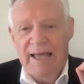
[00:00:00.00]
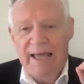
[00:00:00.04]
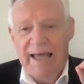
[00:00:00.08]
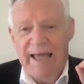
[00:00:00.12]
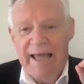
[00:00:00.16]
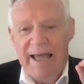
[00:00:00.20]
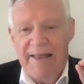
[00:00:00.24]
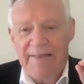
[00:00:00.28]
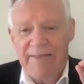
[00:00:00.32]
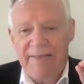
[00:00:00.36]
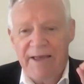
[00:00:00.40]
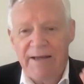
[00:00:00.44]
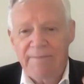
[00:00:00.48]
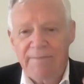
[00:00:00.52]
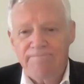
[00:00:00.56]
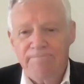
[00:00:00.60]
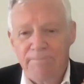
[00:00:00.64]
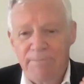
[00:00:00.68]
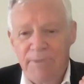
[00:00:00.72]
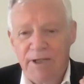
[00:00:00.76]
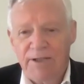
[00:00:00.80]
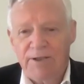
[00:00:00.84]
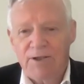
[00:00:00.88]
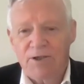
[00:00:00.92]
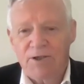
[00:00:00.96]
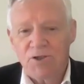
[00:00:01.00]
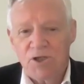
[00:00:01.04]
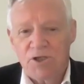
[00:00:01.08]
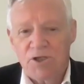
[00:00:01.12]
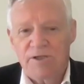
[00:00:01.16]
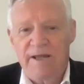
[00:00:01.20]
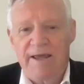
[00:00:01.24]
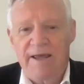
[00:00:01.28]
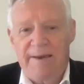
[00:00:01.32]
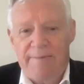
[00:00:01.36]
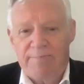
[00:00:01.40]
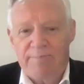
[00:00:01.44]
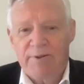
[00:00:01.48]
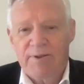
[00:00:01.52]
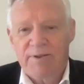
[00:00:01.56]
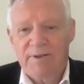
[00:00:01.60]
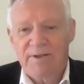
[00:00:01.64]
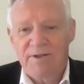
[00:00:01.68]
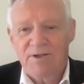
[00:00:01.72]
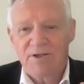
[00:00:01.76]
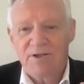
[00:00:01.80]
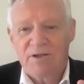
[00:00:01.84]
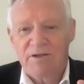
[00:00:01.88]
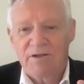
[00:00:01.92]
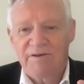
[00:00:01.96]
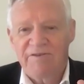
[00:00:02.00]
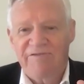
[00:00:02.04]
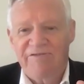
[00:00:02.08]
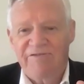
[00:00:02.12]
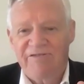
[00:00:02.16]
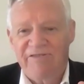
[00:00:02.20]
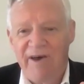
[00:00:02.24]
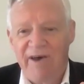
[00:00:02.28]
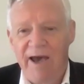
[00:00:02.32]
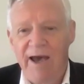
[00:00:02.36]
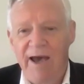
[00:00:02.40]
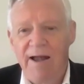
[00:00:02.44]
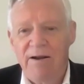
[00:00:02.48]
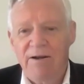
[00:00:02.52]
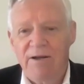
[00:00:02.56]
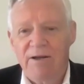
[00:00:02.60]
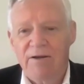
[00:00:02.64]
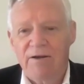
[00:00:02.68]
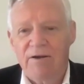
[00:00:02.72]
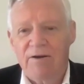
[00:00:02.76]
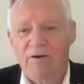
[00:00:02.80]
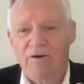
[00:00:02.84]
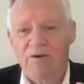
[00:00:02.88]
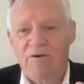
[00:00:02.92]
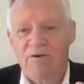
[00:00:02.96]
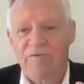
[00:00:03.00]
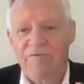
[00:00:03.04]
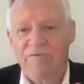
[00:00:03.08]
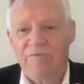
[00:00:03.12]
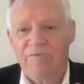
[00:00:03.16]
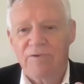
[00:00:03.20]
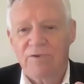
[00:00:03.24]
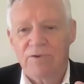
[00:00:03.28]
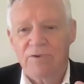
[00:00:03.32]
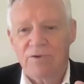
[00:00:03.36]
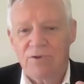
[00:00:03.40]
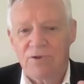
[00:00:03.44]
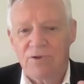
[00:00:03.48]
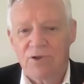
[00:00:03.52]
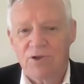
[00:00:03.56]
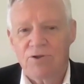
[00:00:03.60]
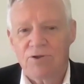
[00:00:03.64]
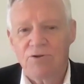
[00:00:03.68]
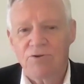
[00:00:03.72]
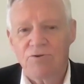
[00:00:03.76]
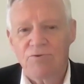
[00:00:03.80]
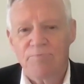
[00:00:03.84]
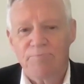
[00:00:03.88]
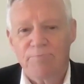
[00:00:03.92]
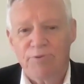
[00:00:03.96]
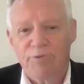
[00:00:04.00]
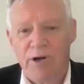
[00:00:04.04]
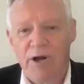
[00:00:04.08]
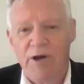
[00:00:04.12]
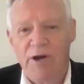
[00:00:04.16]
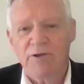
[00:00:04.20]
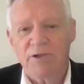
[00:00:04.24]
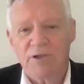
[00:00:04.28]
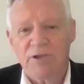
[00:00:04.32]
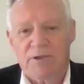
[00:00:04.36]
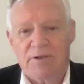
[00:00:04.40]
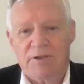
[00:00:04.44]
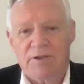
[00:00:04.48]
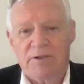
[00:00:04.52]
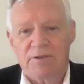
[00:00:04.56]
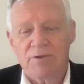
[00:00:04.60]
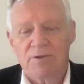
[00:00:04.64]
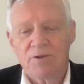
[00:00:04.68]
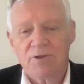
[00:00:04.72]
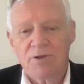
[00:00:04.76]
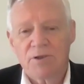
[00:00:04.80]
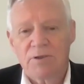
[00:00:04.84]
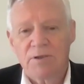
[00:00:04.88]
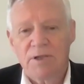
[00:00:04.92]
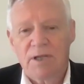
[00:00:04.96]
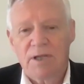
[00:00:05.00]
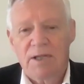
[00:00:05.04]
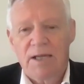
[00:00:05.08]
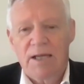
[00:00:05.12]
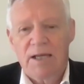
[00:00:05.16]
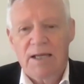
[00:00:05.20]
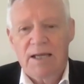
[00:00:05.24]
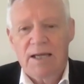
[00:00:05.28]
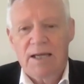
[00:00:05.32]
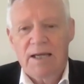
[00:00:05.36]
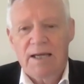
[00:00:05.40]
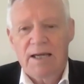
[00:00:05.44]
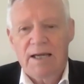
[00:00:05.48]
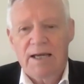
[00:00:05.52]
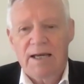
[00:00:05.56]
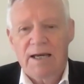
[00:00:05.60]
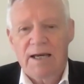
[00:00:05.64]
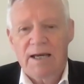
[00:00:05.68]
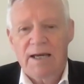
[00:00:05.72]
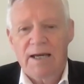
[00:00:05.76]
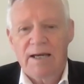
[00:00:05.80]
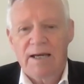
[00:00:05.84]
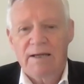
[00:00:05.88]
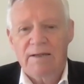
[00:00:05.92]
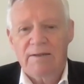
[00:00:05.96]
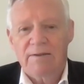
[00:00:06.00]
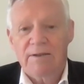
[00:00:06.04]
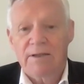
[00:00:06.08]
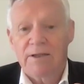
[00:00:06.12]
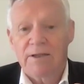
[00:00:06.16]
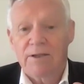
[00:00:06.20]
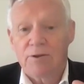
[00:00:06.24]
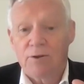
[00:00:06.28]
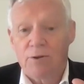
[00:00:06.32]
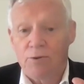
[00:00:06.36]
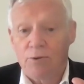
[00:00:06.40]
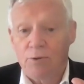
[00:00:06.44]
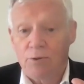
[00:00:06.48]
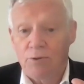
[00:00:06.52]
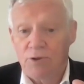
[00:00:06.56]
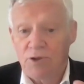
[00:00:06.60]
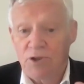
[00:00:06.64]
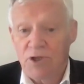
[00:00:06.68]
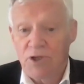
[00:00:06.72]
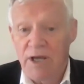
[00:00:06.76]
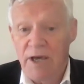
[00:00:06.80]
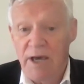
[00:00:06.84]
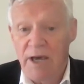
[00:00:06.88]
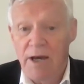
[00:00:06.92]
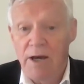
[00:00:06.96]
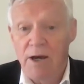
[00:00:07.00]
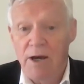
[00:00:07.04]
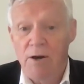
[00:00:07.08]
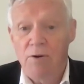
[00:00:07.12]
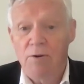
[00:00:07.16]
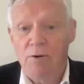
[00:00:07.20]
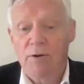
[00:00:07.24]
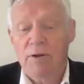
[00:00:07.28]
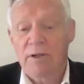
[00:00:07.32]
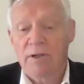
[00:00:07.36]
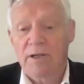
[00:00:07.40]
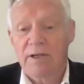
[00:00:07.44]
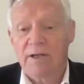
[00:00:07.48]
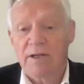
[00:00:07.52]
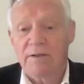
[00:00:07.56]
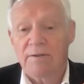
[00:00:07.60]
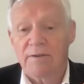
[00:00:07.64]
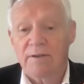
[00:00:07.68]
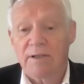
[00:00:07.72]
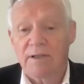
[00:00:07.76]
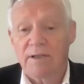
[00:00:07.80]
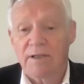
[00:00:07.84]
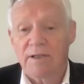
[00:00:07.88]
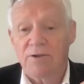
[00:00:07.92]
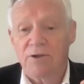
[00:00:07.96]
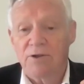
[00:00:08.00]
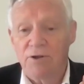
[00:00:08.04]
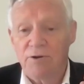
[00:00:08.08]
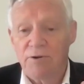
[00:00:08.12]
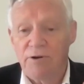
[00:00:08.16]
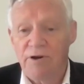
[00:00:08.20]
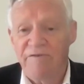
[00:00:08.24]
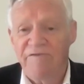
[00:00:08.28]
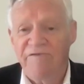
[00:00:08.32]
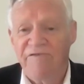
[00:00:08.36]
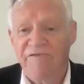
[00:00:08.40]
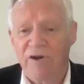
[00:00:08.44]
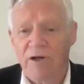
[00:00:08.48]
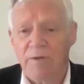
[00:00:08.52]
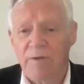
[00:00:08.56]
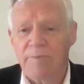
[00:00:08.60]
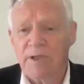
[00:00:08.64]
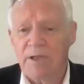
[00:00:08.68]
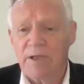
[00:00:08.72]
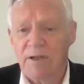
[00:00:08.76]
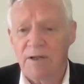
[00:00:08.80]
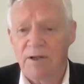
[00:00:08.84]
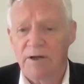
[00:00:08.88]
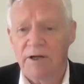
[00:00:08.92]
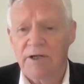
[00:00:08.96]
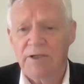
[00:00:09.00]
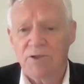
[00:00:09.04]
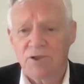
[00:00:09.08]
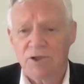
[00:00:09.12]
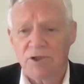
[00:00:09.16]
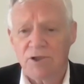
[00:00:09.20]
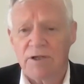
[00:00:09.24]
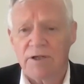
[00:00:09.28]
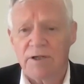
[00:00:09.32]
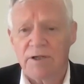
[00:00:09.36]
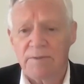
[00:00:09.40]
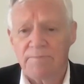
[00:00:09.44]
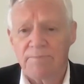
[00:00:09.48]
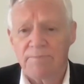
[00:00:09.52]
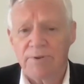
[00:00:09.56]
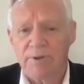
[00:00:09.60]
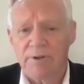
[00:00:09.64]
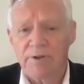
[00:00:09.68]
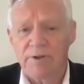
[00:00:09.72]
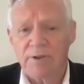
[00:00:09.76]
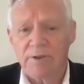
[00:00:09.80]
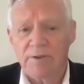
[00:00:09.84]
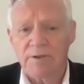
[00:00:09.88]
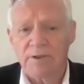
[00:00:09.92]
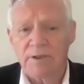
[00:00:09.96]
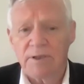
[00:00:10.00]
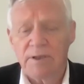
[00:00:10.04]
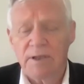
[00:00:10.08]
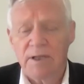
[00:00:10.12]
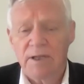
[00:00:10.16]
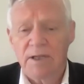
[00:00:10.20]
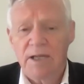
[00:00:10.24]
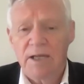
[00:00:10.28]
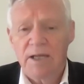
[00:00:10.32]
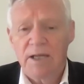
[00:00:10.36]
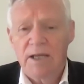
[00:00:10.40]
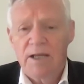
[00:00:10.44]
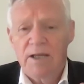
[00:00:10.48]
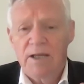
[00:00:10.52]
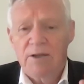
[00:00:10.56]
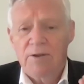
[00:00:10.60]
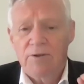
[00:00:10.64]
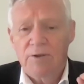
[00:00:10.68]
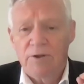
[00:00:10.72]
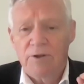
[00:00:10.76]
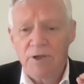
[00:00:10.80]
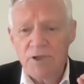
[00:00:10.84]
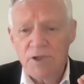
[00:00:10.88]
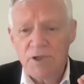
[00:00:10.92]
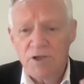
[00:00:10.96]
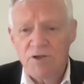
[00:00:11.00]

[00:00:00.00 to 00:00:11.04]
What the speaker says: And that middle step is the failure of two proteins. They're called tau and neurofilament light chain protein. These